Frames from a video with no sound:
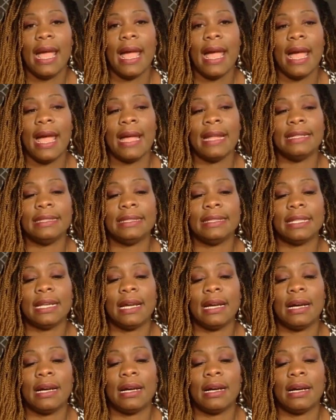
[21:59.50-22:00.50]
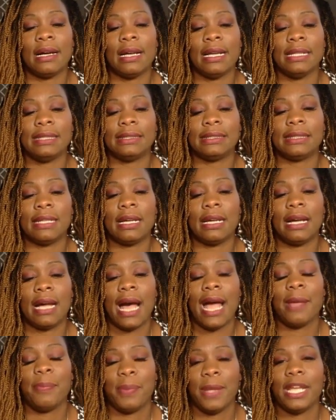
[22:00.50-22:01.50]
And uh, it's a
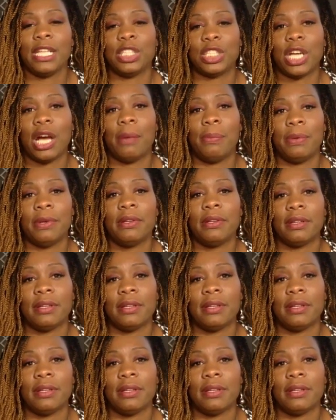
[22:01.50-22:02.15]
high paying job.